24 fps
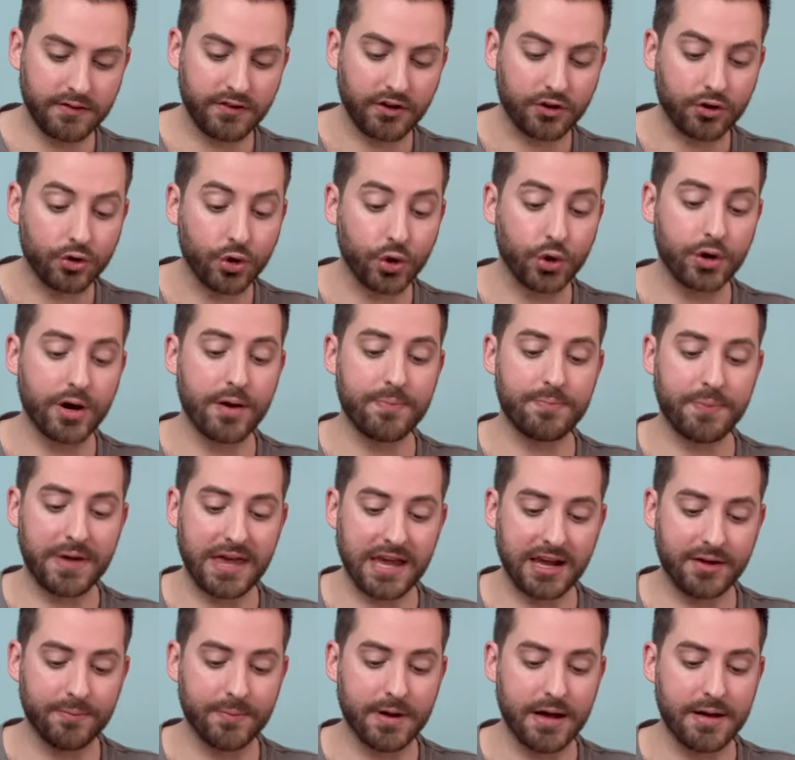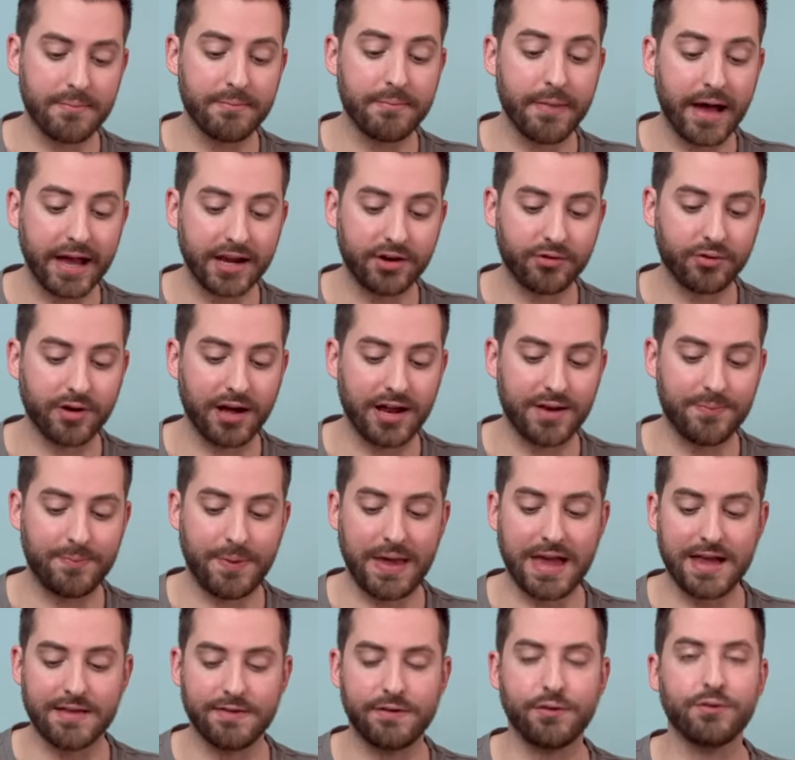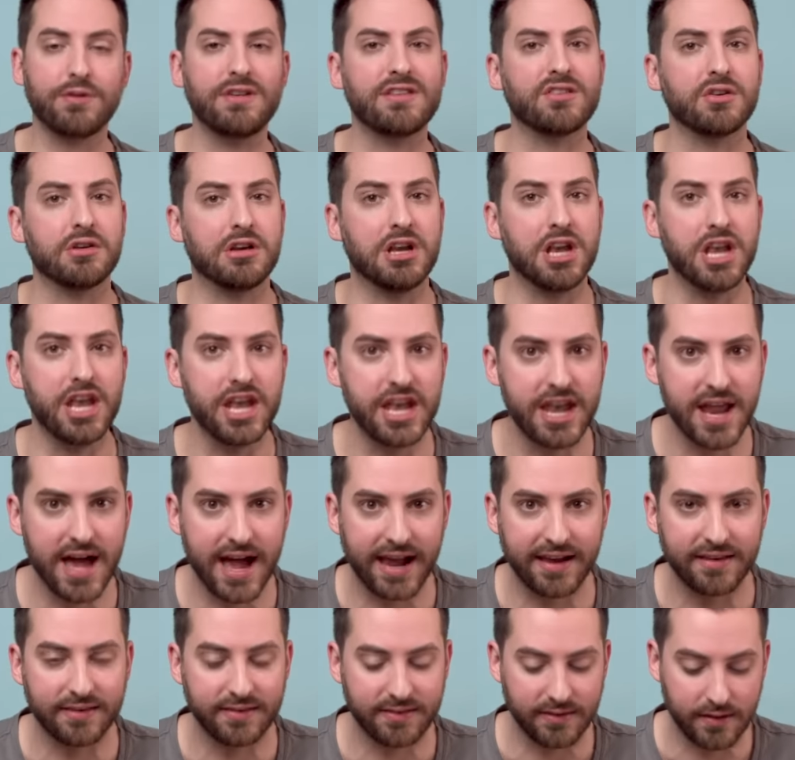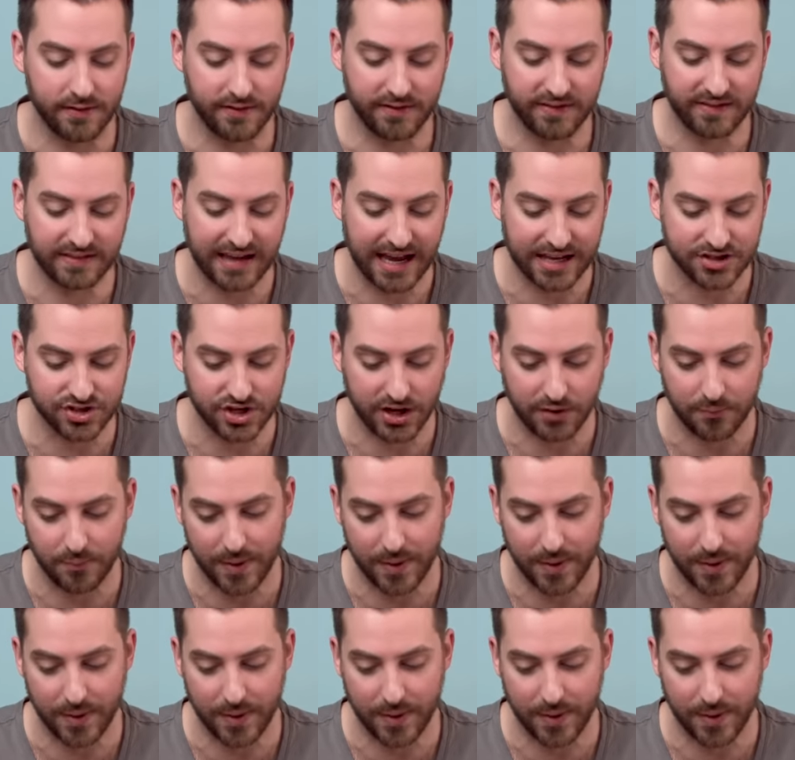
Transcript: Sakura Pigma Micron pens. So these are nice sketching